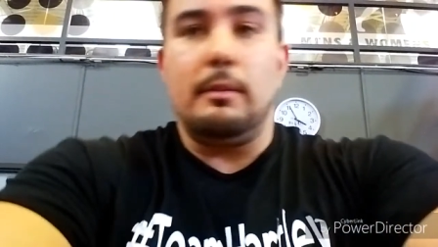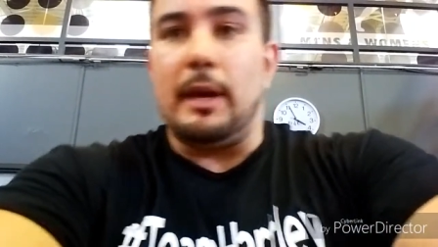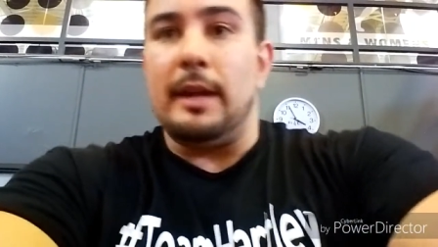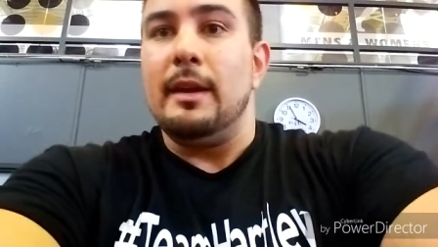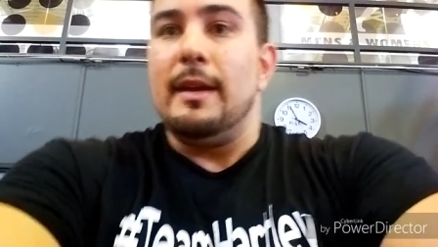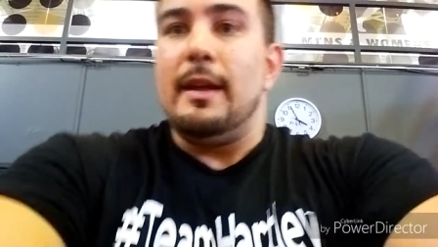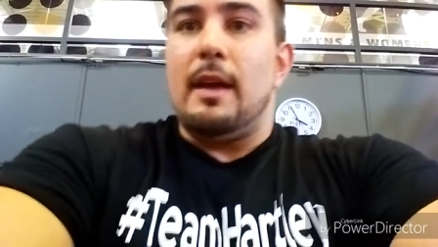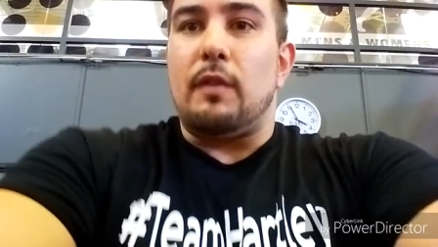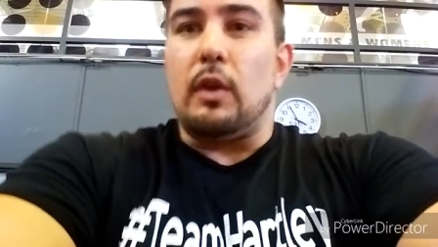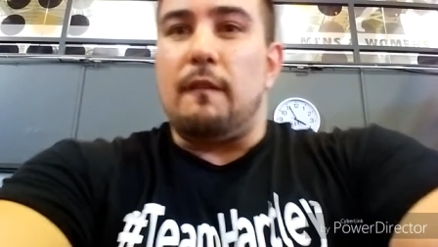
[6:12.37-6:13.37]

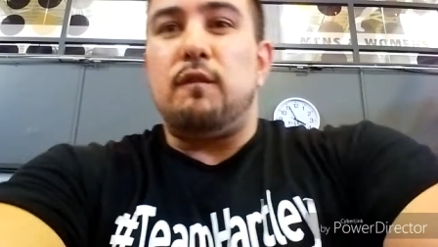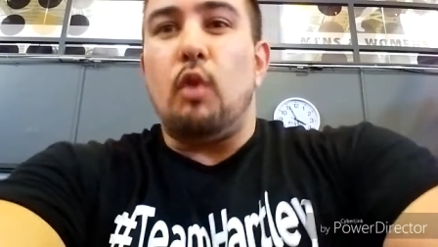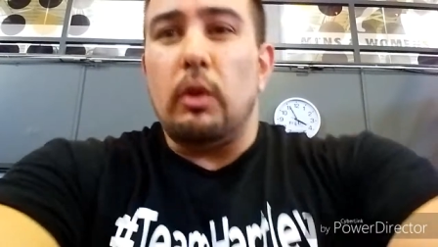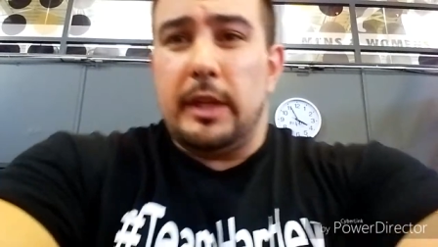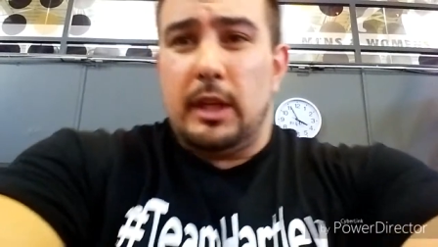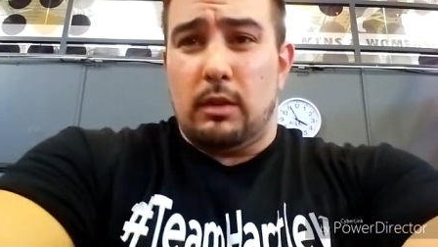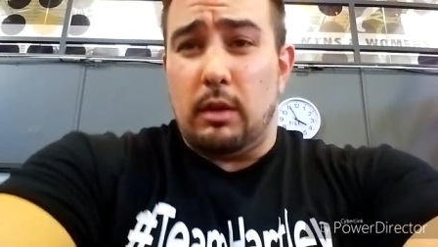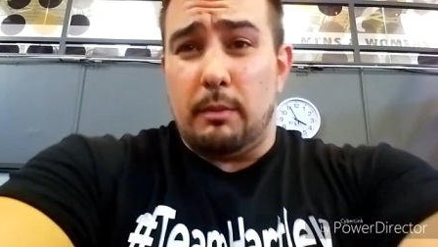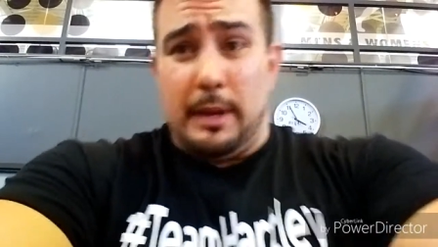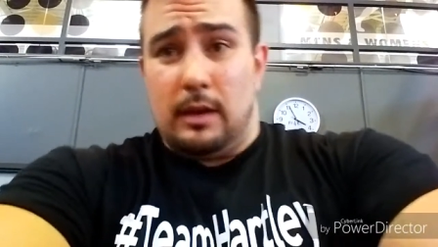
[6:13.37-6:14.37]
But for a 40 year
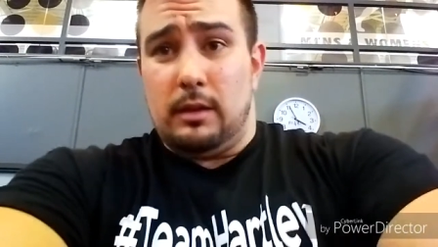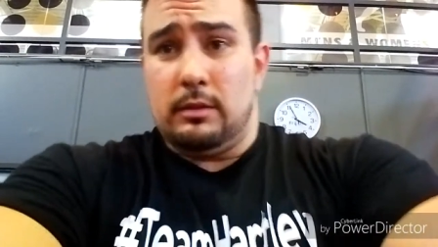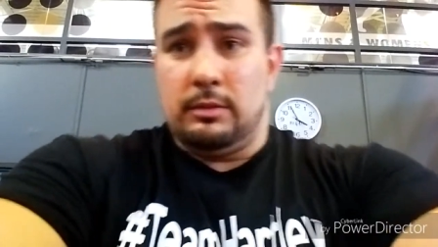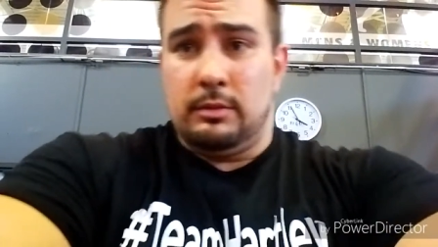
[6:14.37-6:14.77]
old belt,